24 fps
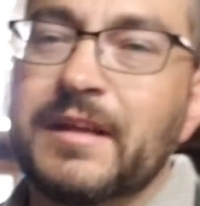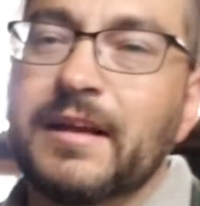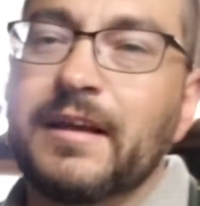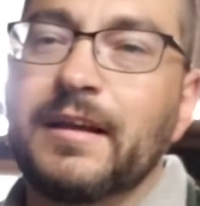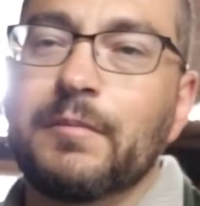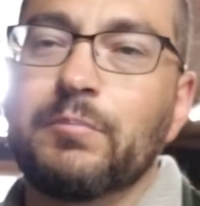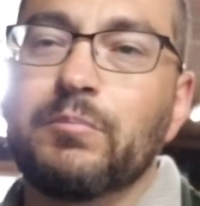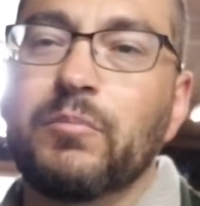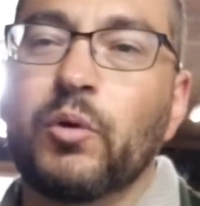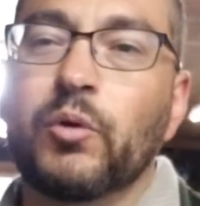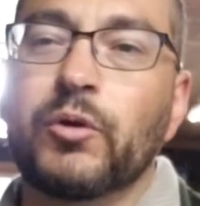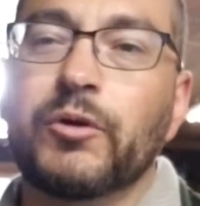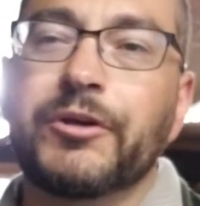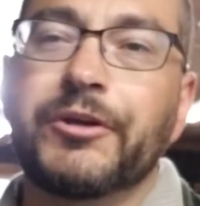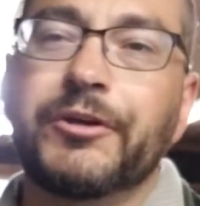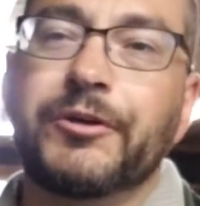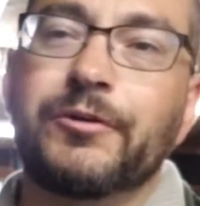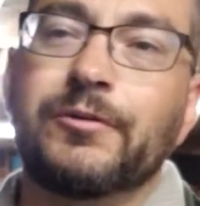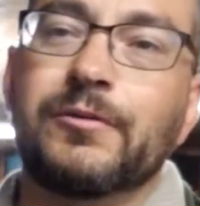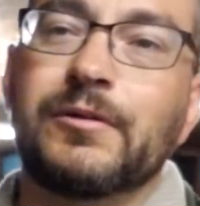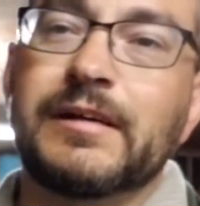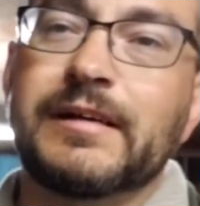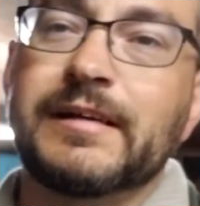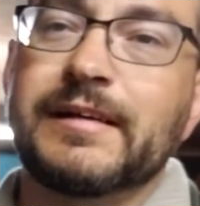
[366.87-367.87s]
going to bore
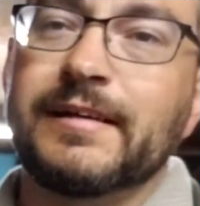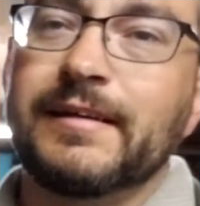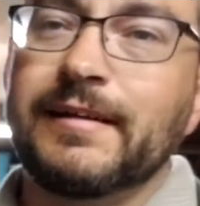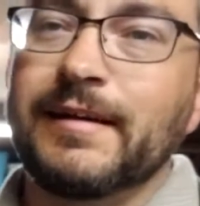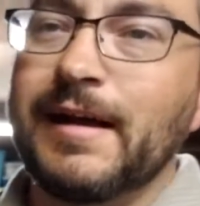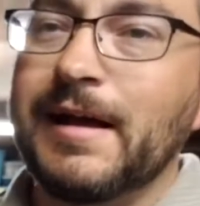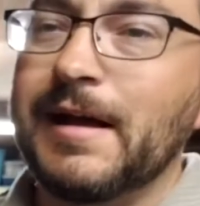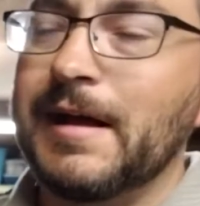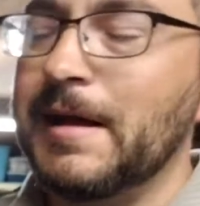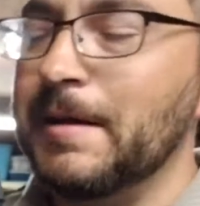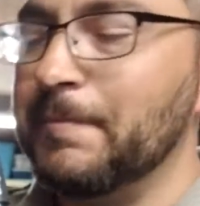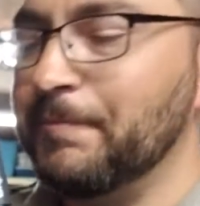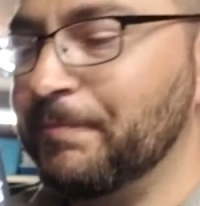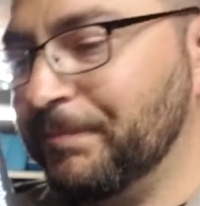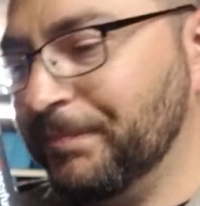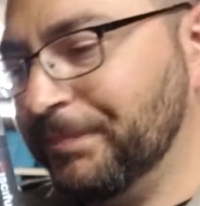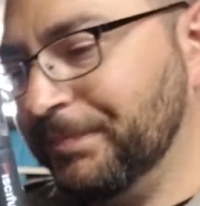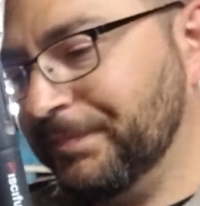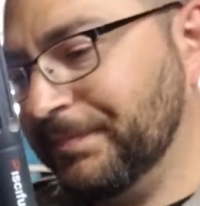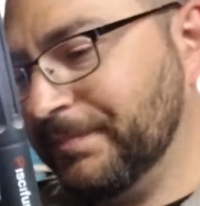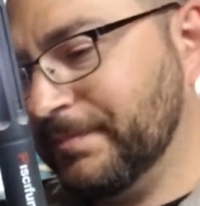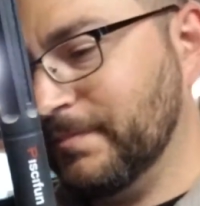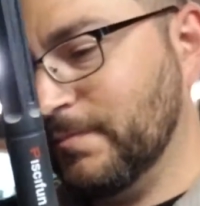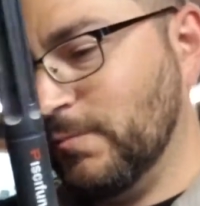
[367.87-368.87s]
you
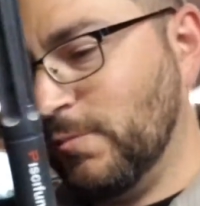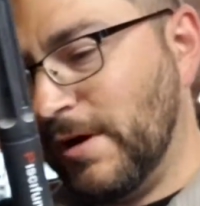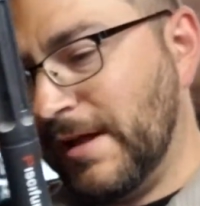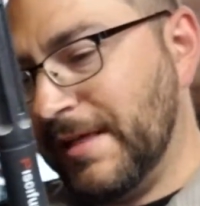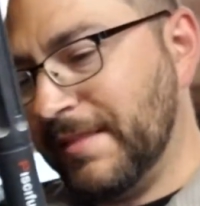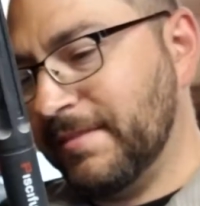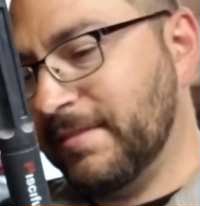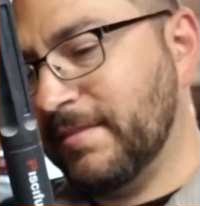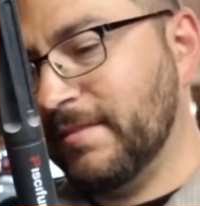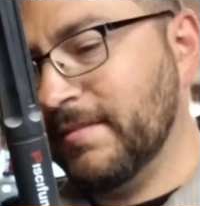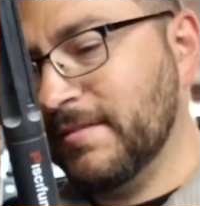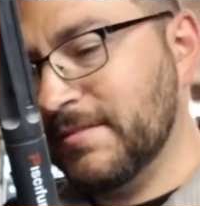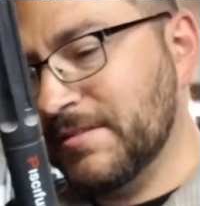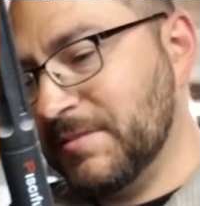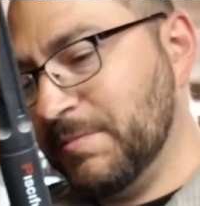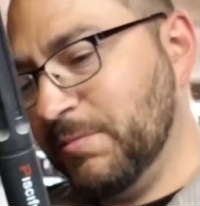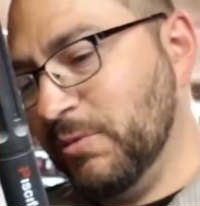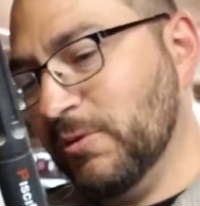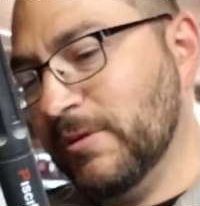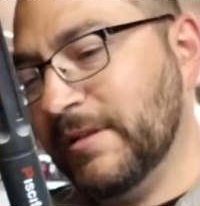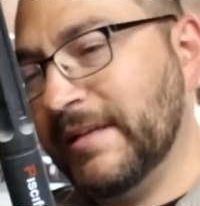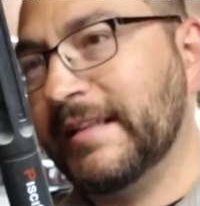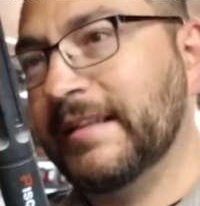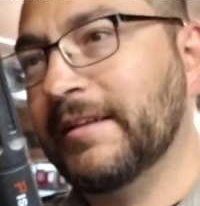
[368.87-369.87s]
with
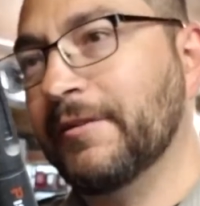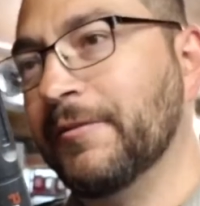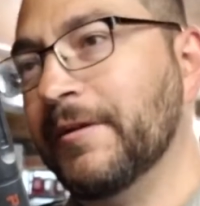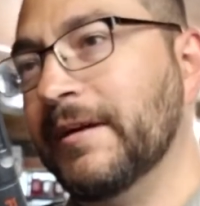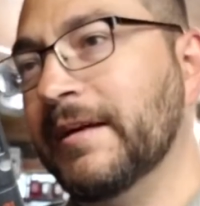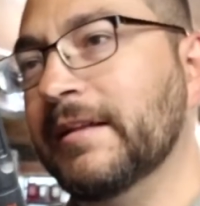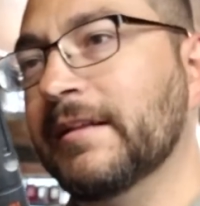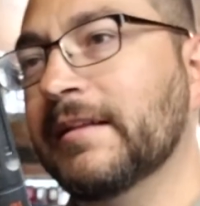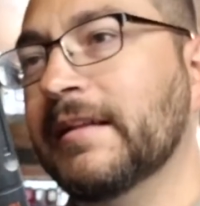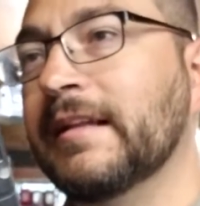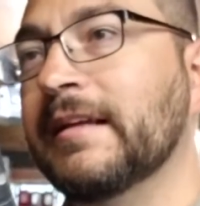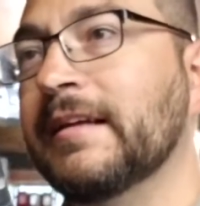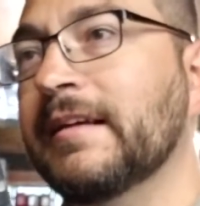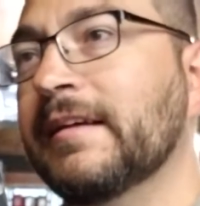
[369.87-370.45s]
spooling the reel.